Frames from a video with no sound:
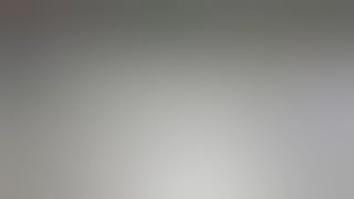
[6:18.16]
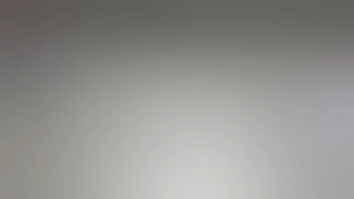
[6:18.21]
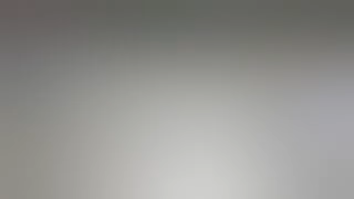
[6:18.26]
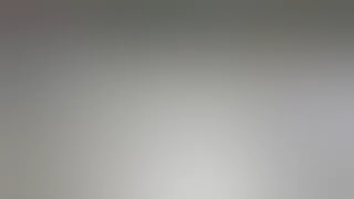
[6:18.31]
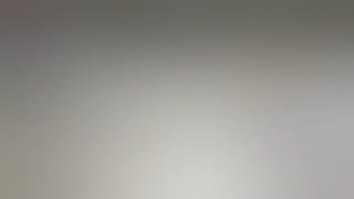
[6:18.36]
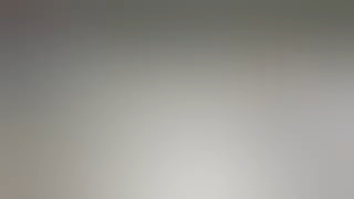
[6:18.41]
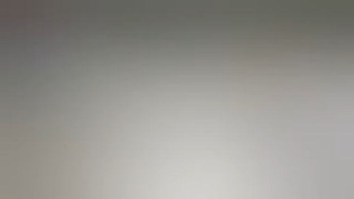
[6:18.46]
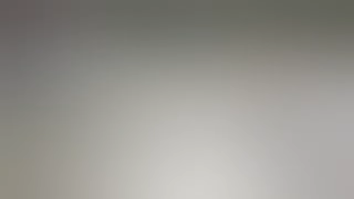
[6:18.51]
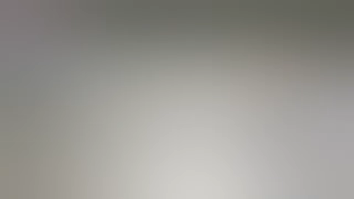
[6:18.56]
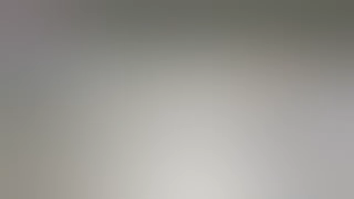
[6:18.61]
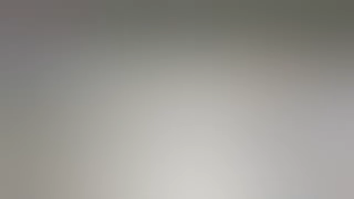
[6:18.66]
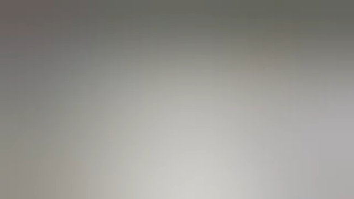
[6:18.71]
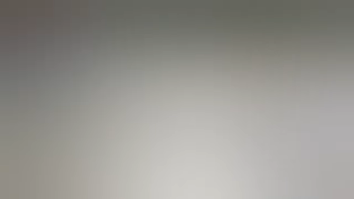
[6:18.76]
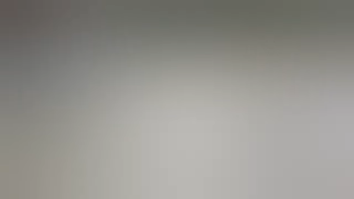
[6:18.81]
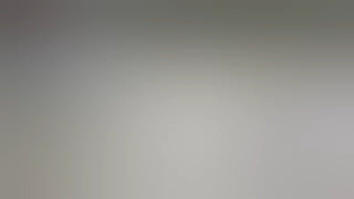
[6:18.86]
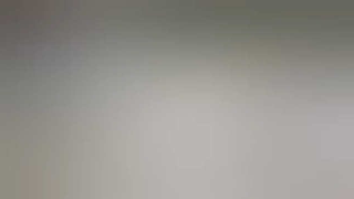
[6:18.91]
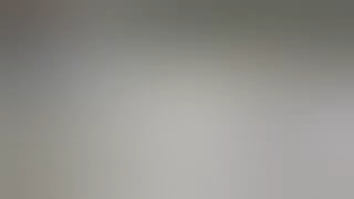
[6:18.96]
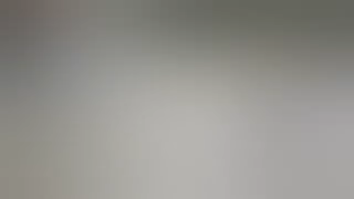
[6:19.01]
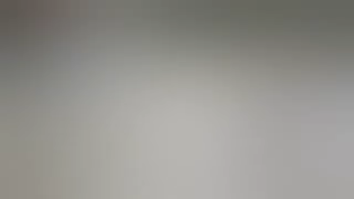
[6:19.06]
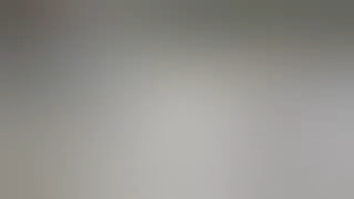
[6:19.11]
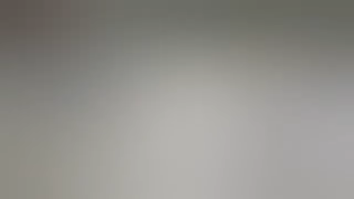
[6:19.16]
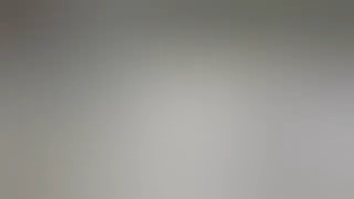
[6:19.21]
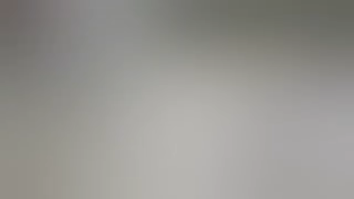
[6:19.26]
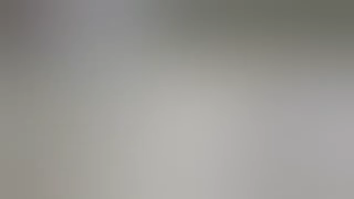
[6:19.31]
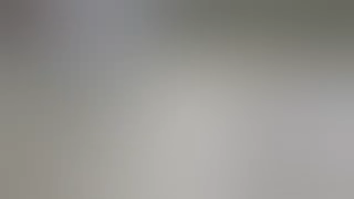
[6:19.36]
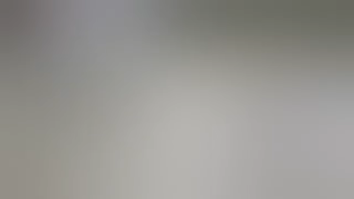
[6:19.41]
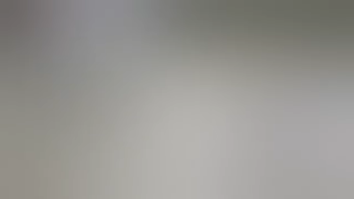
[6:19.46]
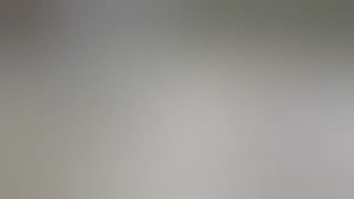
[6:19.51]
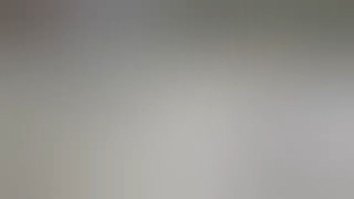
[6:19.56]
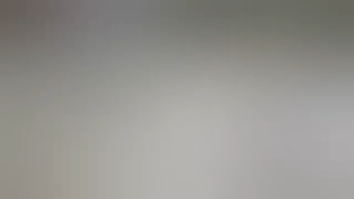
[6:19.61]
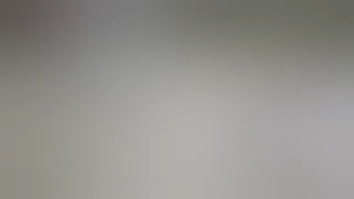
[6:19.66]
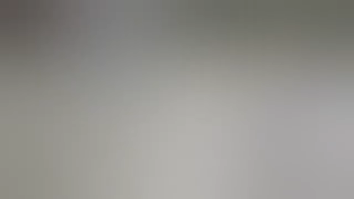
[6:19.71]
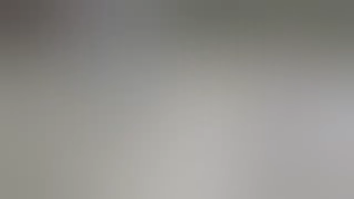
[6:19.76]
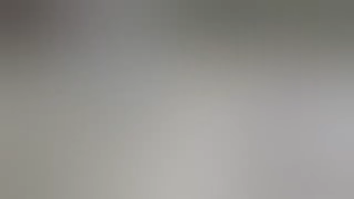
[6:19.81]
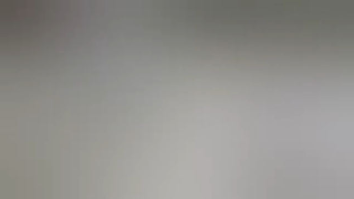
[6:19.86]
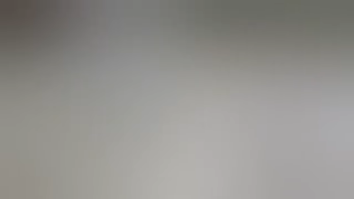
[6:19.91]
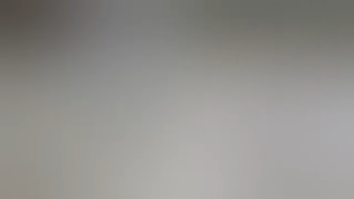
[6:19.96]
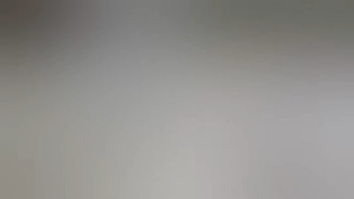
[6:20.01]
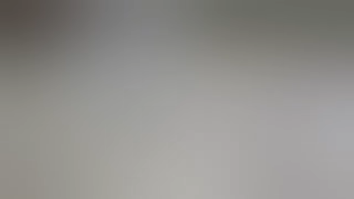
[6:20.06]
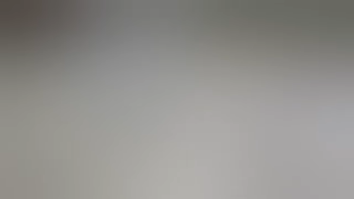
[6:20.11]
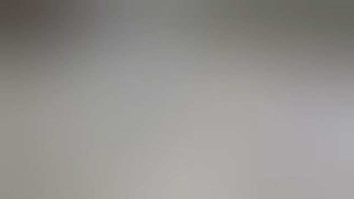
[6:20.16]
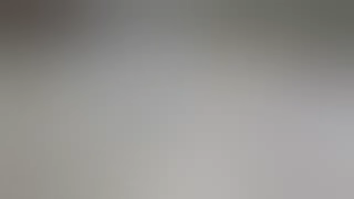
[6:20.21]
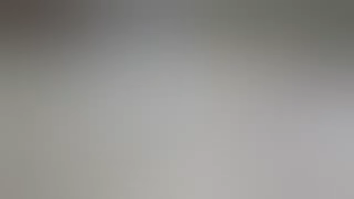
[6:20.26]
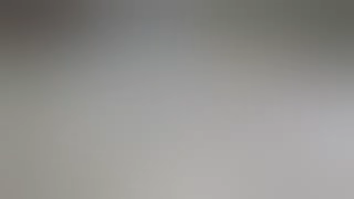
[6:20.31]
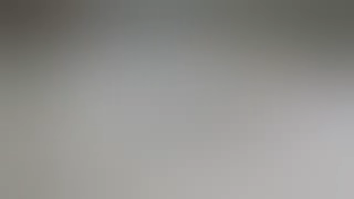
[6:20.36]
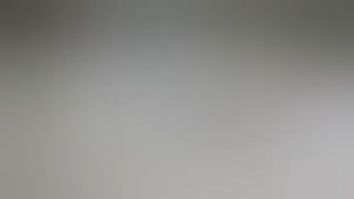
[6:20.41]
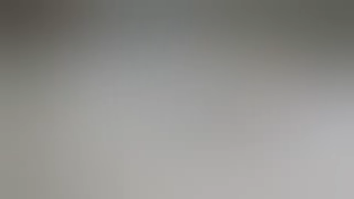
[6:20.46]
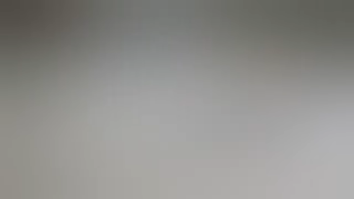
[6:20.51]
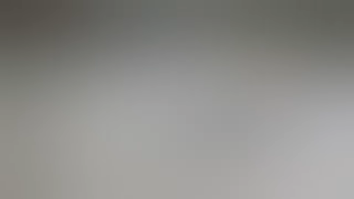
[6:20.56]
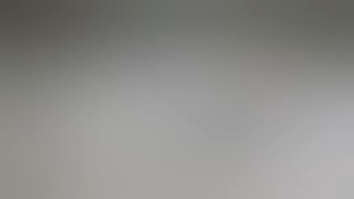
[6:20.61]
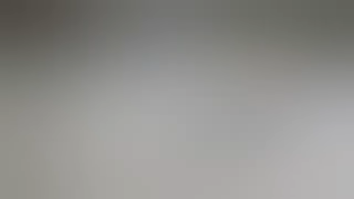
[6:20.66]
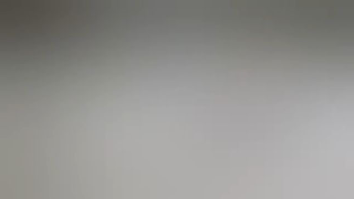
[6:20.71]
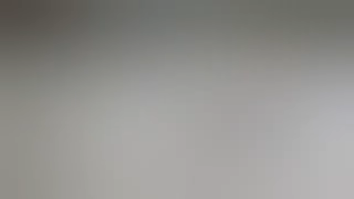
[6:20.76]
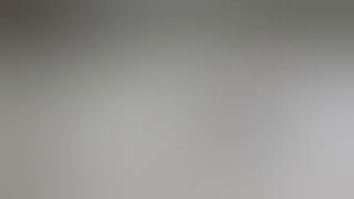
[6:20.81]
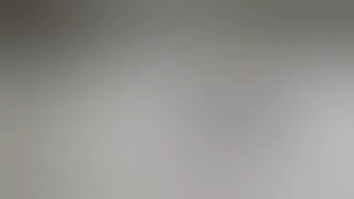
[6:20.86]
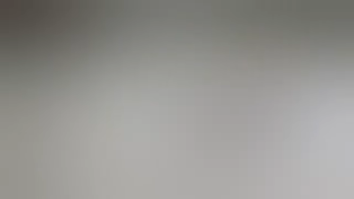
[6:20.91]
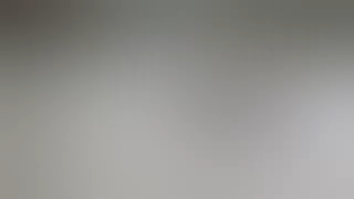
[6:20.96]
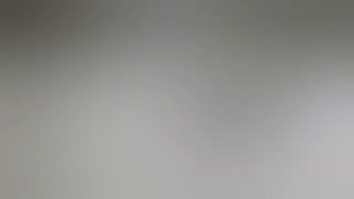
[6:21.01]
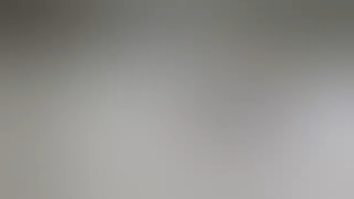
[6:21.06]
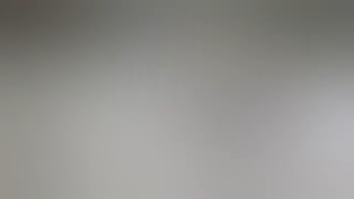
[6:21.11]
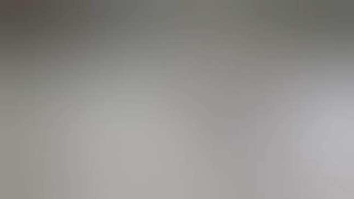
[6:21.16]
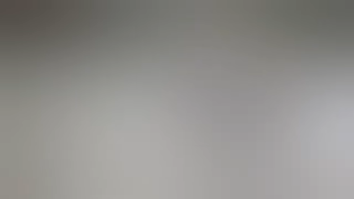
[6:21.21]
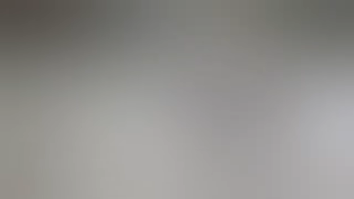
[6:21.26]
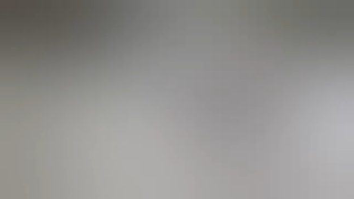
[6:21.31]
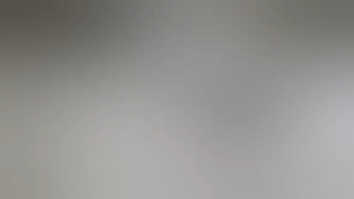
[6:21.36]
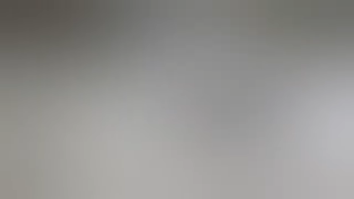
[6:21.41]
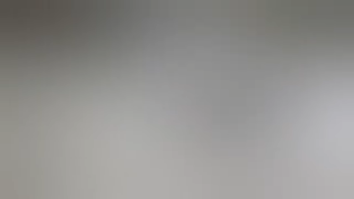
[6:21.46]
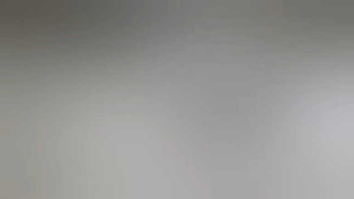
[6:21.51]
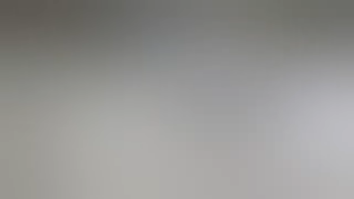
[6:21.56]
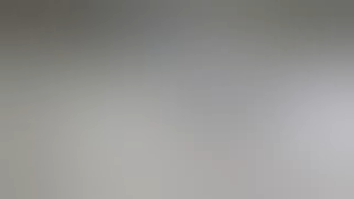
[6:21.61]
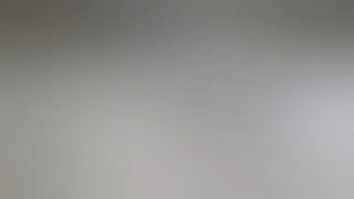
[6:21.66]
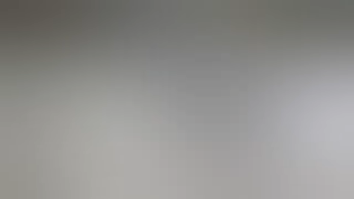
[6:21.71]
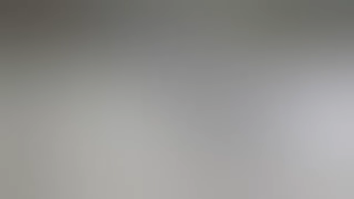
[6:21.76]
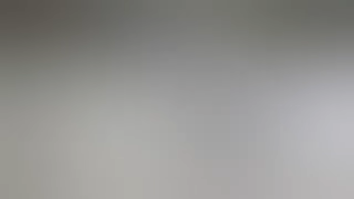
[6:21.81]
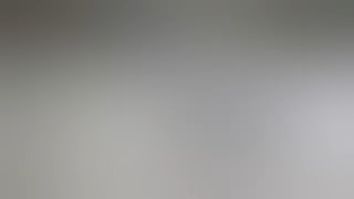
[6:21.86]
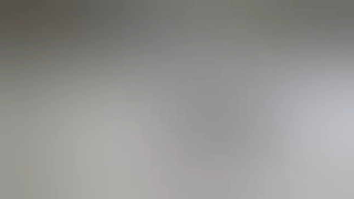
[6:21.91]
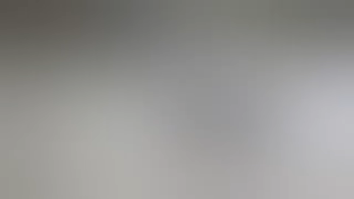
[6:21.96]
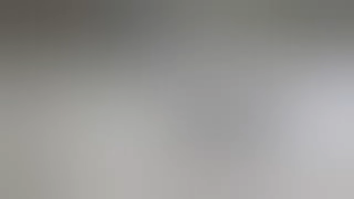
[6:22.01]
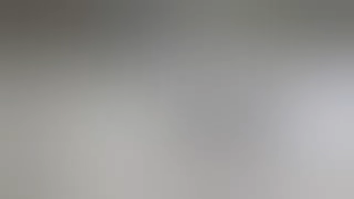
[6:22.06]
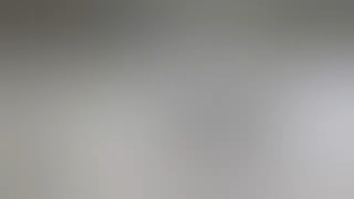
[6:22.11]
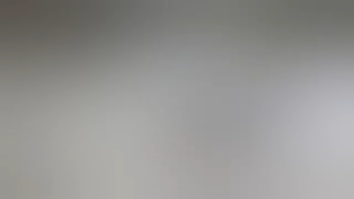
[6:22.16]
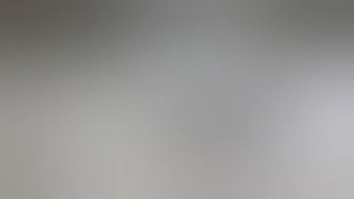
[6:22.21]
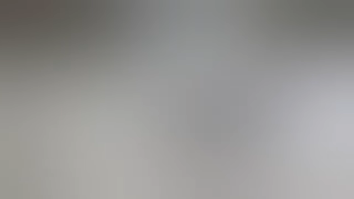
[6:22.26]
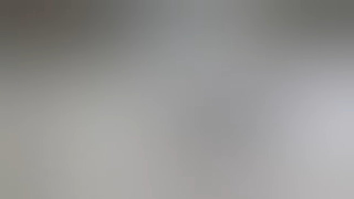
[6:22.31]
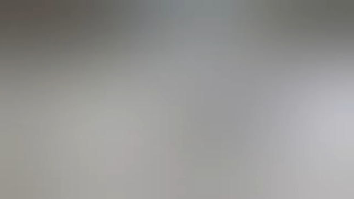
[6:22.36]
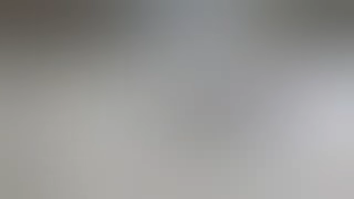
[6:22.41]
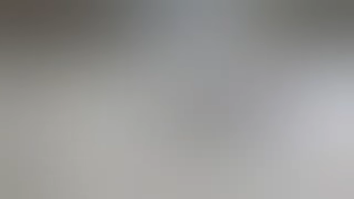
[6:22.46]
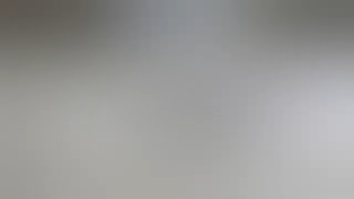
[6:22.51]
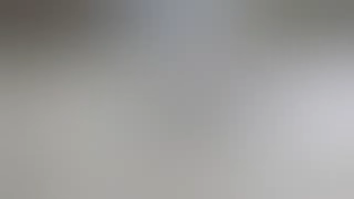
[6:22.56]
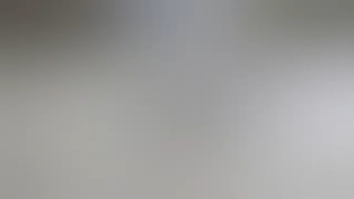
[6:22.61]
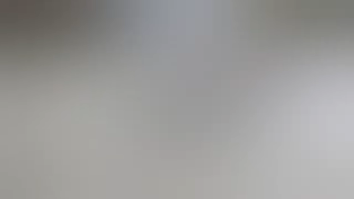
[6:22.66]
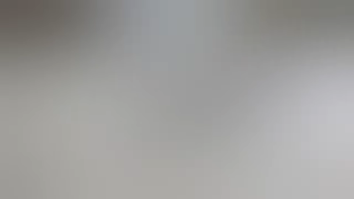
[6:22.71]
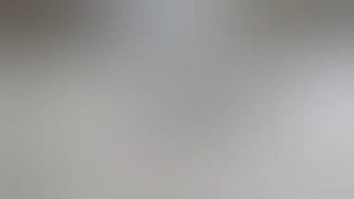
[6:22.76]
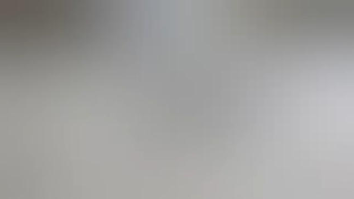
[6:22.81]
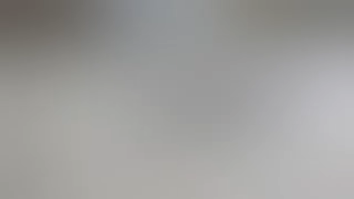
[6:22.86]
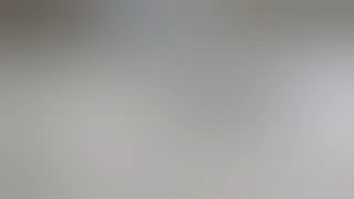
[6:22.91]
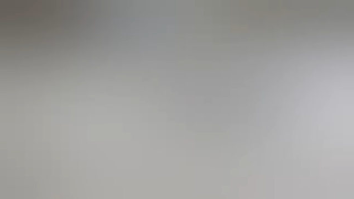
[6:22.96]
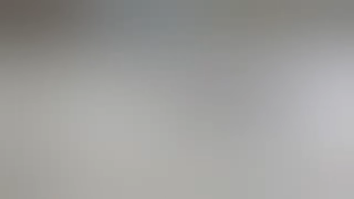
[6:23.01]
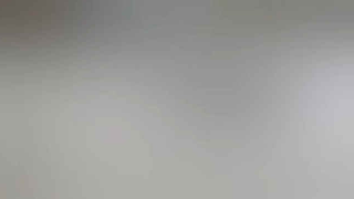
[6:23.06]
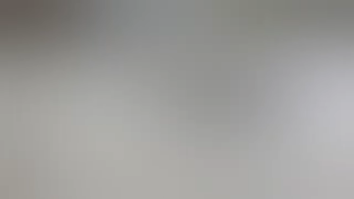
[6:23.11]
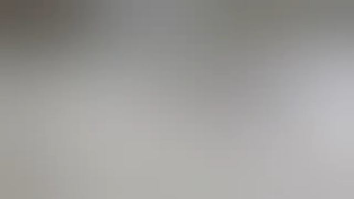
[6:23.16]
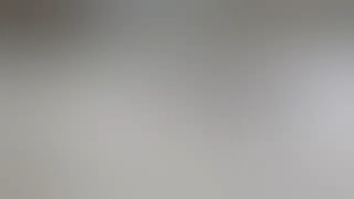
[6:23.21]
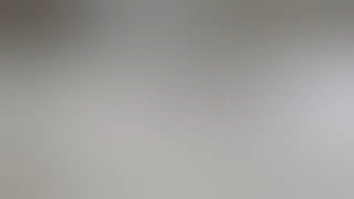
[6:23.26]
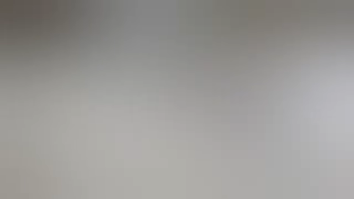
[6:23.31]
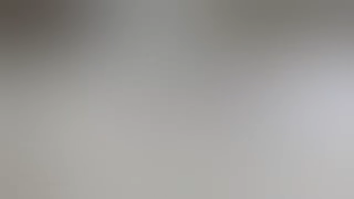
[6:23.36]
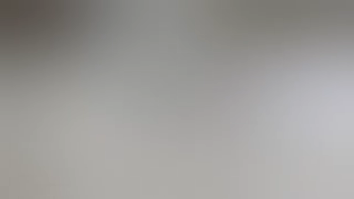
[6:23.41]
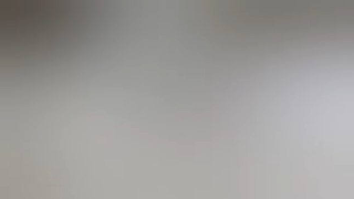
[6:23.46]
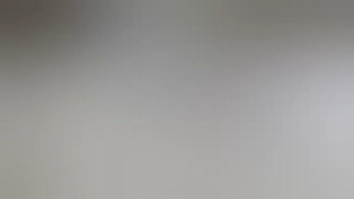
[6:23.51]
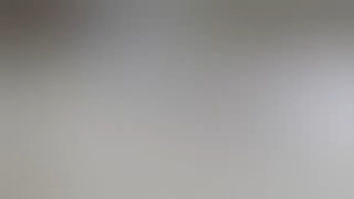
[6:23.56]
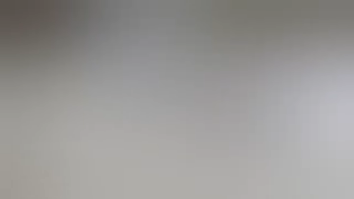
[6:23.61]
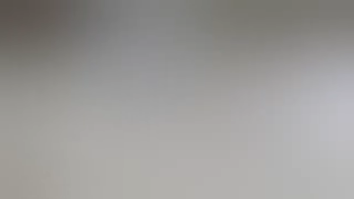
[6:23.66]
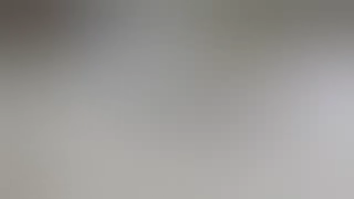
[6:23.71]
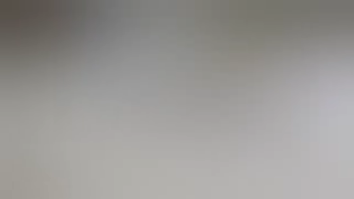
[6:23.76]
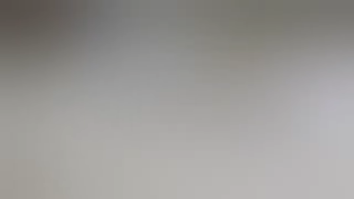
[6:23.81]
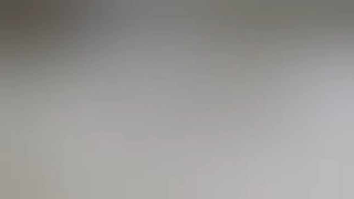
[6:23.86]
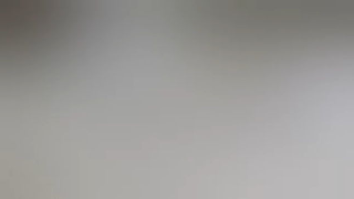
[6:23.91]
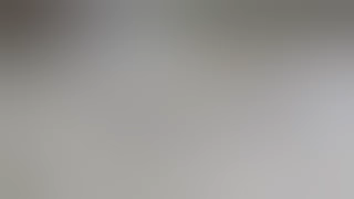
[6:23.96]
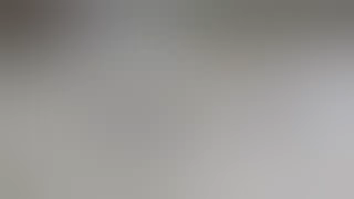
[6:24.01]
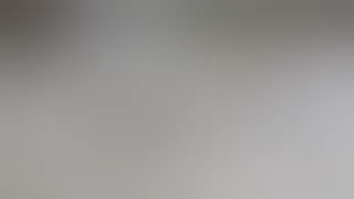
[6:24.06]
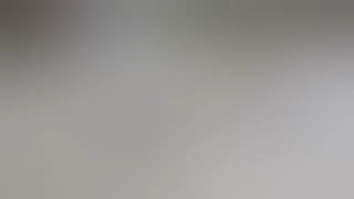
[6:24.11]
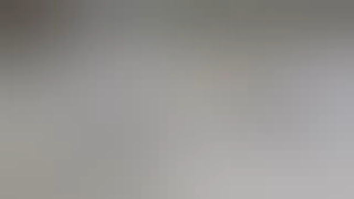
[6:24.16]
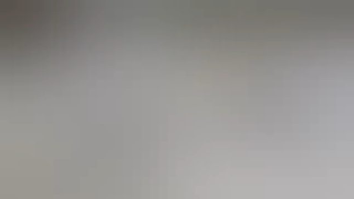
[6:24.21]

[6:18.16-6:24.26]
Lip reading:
Nobody's mouth can be seen.